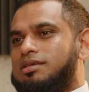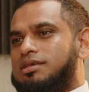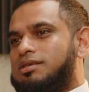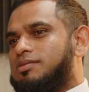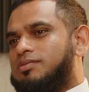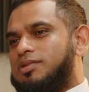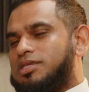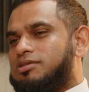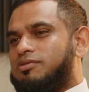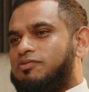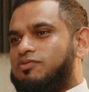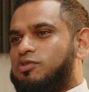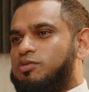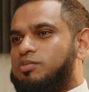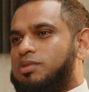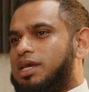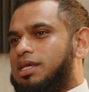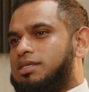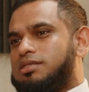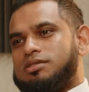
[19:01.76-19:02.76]
it wasn't
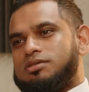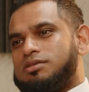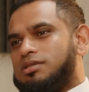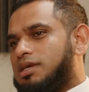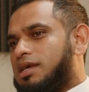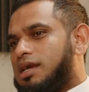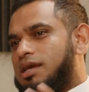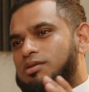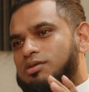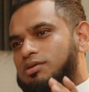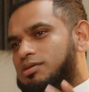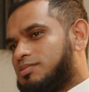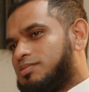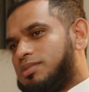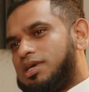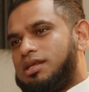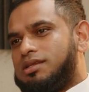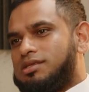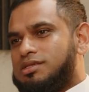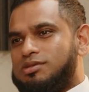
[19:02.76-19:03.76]
for me i said to the guy look
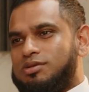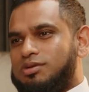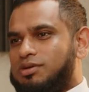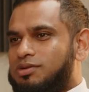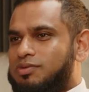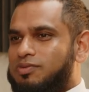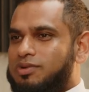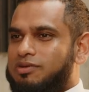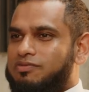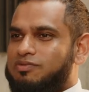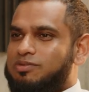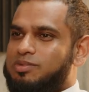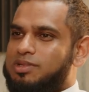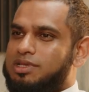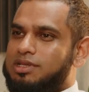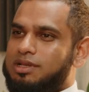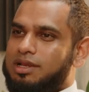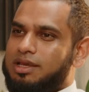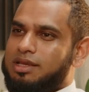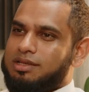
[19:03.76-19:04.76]
man it's not going to work for
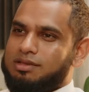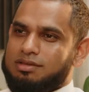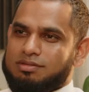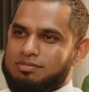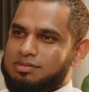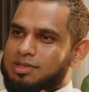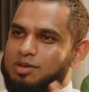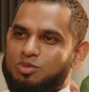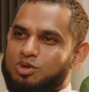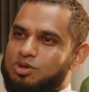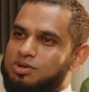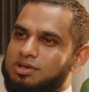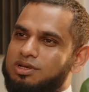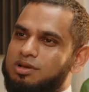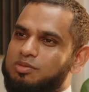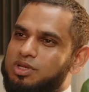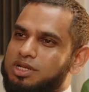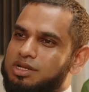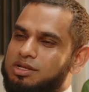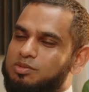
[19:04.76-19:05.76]
me like i'm not going to
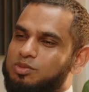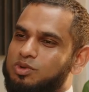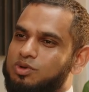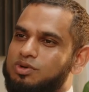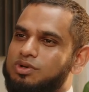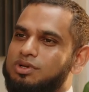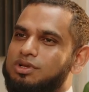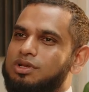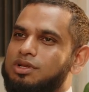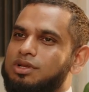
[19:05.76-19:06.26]
come in anymore